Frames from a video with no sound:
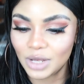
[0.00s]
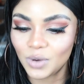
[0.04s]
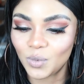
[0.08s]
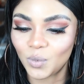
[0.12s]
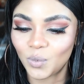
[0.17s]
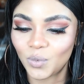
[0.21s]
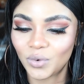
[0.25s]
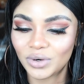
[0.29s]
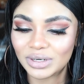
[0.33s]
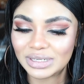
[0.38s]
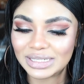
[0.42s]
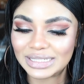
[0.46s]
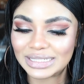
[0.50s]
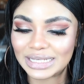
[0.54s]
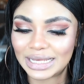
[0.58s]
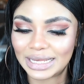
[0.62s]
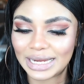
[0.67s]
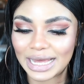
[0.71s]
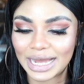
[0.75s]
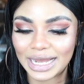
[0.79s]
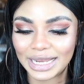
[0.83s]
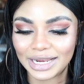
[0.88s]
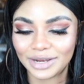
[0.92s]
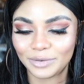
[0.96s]
One
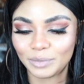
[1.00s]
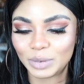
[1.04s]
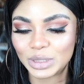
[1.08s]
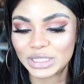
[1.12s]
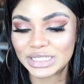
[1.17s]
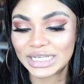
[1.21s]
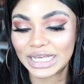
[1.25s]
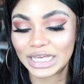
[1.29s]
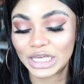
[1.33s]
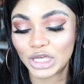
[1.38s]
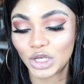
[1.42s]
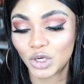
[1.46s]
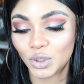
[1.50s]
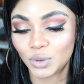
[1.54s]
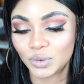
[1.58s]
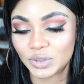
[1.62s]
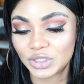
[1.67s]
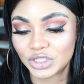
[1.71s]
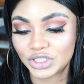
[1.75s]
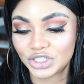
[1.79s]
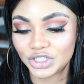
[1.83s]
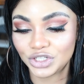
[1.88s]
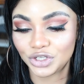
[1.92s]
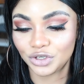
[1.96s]
said, I have been taking
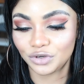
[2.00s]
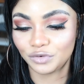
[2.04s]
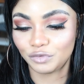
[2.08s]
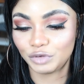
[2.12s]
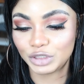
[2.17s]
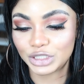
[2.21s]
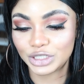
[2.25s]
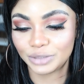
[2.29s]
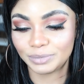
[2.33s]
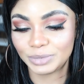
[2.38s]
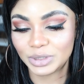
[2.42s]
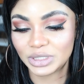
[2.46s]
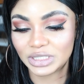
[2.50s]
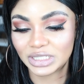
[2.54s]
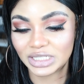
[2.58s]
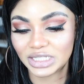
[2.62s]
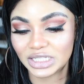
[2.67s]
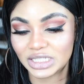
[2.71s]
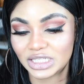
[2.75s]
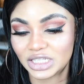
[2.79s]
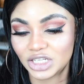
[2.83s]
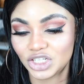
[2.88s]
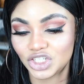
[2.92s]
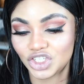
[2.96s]
glutathione vitamin C
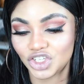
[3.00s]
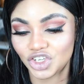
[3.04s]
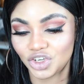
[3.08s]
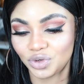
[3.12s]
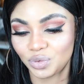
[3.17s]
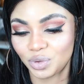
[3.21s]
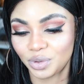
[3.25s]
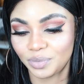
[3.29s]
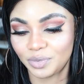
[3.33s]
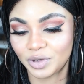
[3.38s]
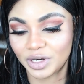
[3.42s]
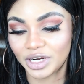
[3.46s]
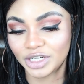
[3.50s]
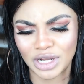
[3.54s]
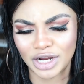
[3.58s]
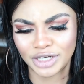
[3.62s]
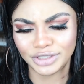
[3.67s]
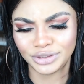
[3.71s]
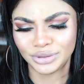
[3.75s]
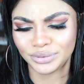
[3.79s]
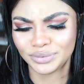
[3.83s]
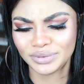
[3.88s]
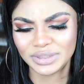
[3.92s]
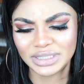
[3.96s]
since January, but I
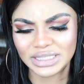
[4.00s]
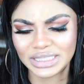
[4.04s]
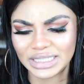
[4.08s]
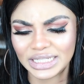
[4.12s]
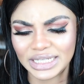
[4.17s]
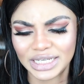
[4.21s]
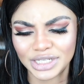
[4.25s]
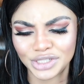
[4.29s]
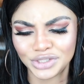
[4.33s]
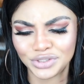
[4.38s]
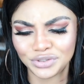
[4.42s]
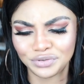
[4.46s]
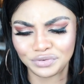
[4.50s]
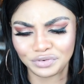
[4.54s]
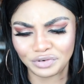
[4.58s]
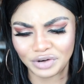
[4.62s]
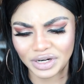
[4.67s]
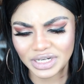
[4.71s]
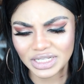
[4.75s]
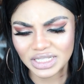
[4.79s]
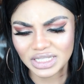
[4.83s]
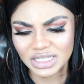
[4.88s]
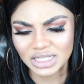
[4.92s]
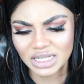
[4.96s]
don't see a
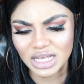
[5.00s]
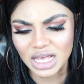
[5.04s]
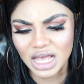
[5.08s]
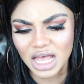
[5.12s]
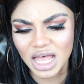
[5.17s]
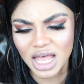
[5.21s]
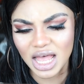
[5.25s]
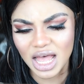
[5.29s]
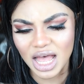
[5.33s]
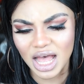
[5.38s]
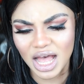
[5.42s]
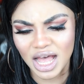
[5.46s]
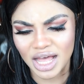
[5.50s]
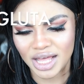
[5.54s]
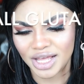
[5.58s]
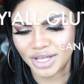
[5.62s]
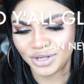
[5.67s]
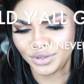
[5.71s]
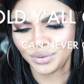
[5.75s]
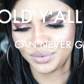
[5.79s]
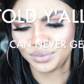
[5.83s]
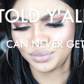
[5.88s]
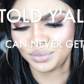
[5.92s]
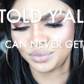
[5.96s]
difference. I
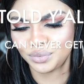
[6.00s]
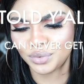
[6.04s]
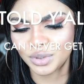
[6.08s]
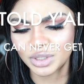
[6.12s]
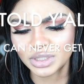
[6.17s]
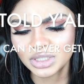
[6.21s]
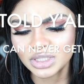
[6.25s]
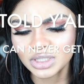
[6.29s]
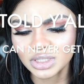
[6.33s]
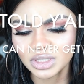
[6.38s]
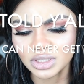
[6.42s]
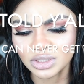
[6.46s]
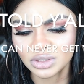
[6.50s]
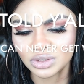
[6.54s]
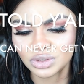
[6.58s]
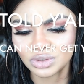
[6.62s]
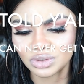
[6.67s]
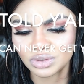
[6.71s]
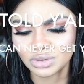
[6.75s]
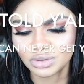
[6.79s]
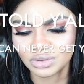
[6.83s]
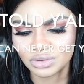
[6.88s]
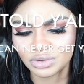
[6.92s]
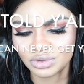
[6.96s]
don't want
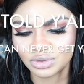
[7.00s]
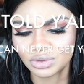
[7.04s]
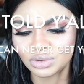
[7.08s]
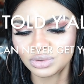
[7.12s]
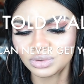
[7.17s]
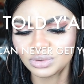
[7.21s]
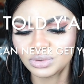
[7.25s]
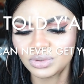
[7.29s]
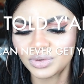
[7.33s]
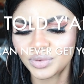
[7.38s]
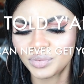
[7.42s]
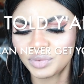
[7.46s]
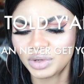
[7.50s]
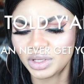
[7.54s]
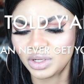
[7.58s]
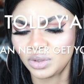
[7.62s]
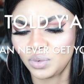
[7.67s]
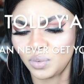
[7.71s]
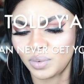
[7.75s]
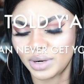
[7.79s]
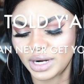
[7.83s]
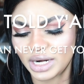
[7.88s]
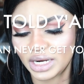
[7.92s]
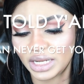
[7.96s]
to look really
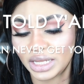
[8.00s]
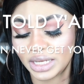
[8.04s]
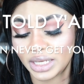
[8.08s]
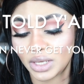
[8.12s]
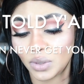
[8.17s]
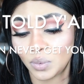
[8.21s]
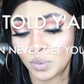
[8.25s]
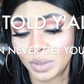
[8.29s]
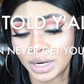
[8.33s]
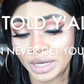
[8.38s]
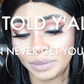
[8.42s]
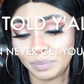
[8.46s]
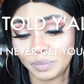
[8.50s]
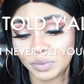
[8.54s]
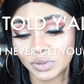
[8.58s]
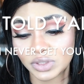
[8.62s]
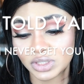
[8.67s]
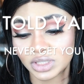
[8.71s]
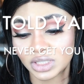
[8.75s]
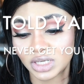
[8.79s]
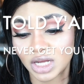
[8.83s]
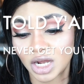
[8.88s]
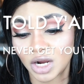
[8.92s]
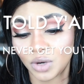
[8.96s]
white like a white
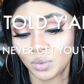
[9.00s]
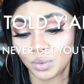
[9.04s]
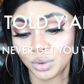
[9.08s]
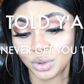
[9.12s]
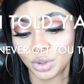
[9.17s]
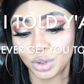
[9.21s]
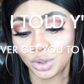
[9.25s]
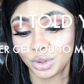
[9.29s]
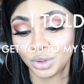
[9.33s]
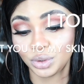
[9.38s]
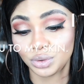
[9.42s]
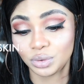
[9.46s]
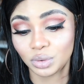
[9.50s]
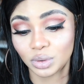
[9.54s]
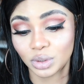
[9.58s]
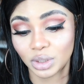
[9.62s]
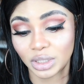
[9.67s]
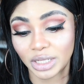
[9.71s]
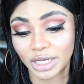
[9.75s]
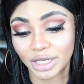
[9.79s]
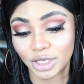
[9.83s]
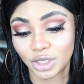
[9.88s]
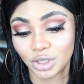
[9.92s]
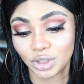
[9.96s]
person. I want to look
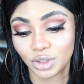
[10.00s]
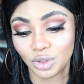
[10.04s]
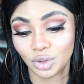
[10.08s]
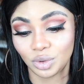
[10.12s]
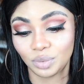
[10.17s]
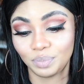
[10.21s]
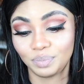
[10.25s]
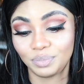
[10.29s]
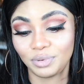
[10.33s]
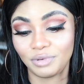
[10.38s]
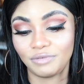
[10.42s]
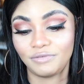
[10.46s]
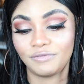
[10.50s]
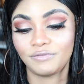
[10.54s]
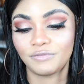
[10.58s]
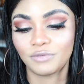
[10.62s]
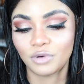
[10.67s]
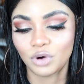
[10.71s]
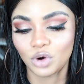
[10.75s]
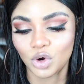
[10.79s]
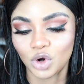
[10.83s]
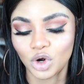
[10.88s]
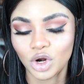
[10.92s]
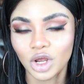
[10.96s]
like your
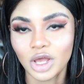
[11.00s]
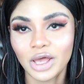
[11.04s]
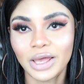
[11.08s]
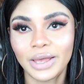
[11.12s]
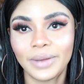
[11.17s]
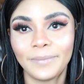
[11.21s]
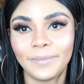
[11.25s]
before